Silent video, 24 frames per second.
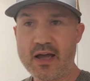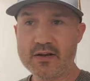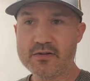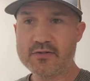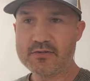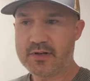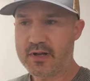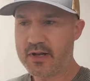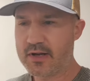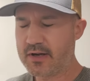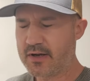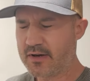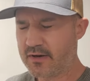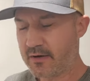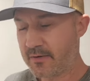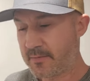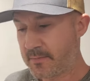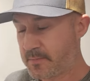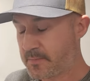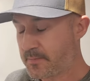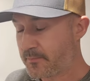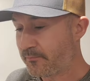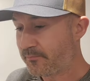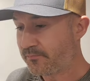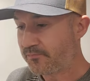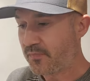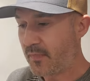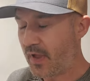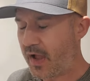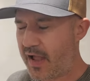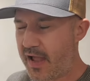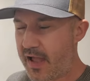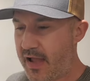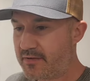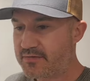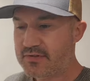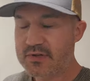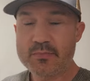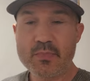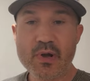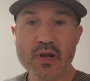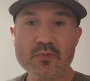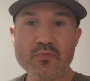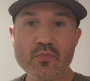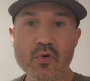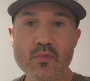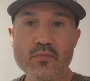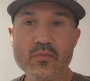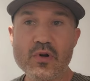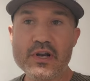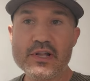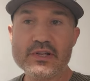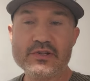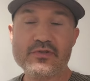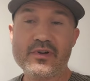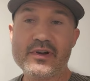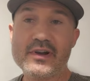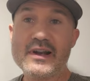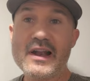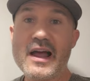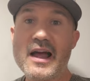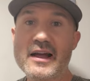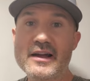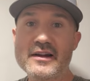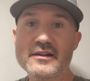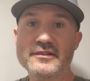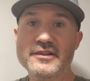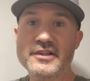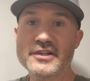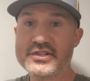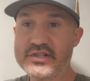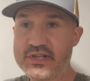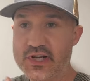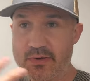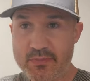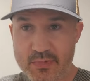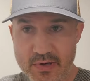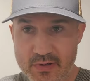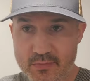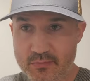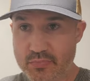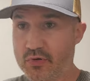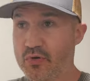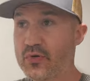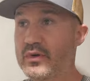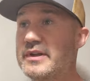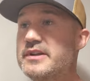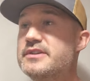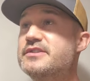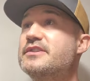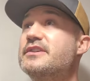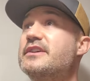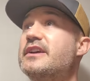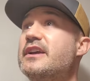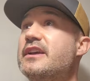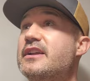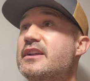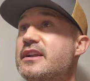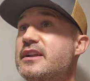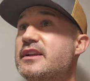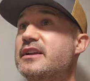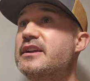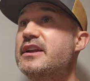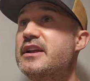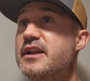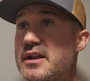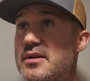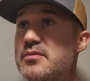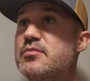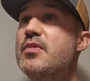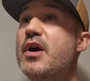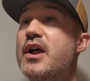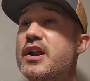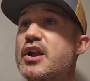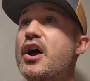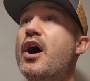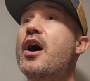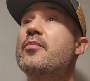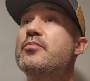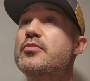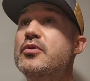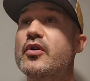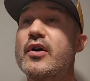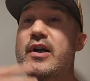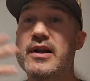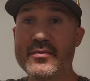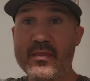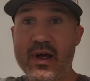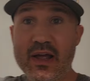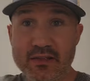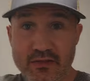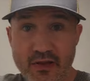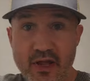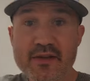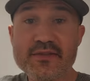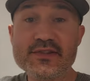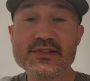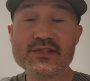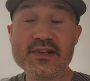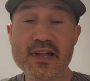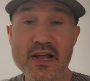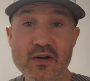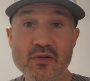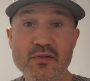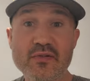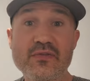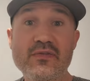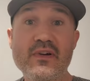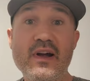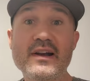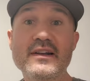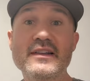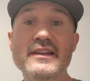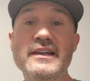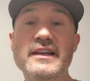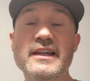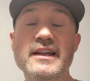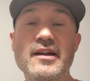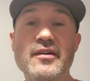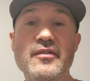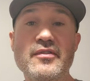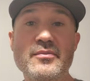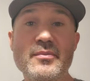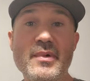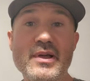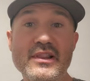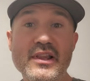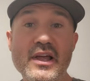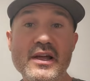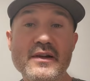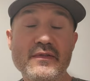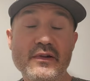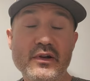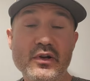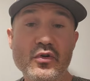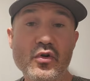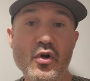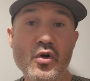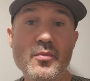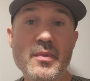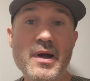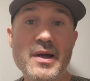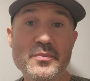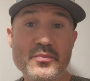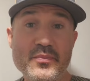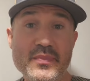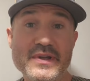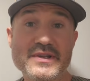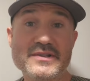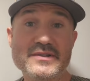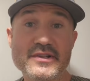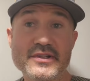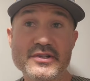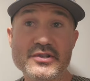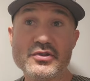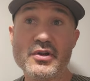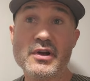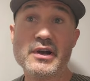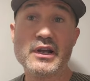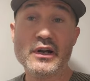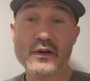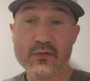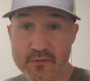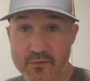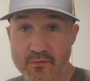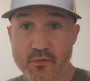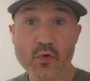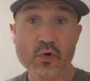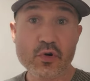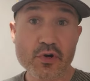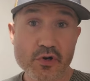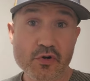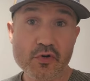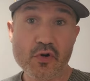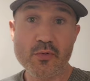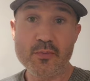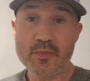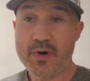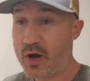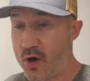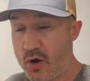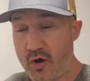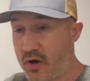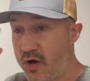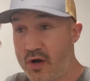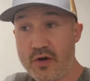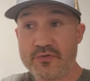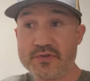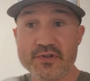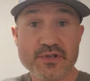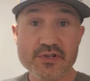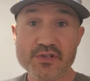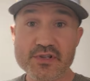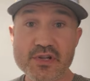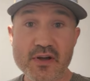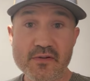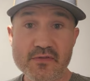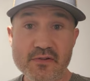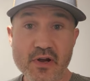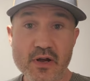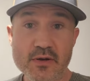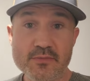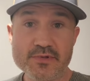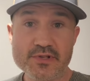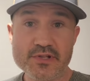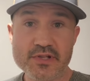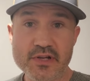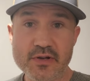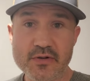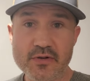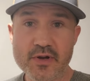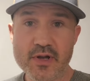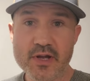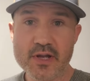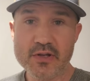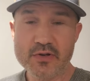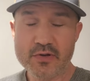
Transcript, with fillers: I don't care. I have to make more money so I can hire legitimate employees and get and, get, and, upgrade my lifestyle and finally get on with my life and grow my business so I can afford to grow my all this stuff comes to you.